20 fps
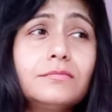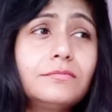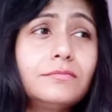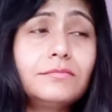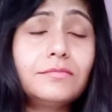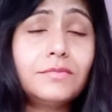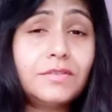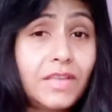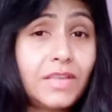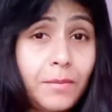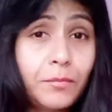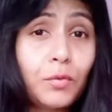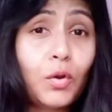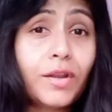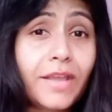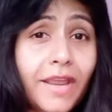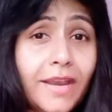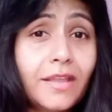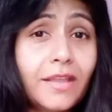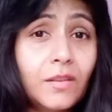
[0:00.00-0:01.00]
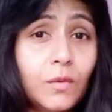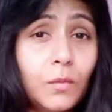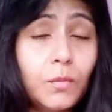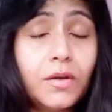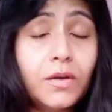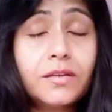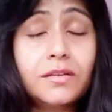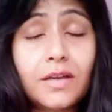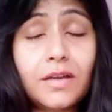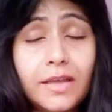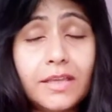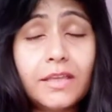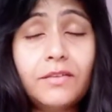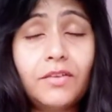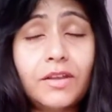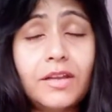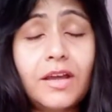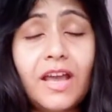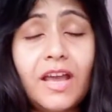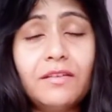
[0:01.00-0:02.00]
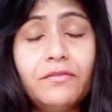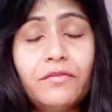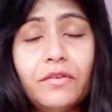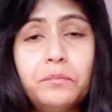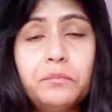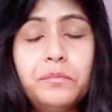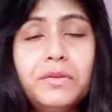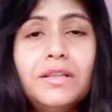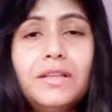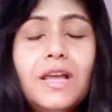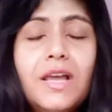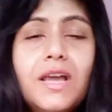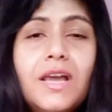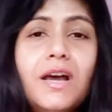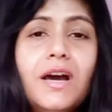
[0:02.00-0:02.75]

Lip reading: say, I'm not getting the word, even I fumble,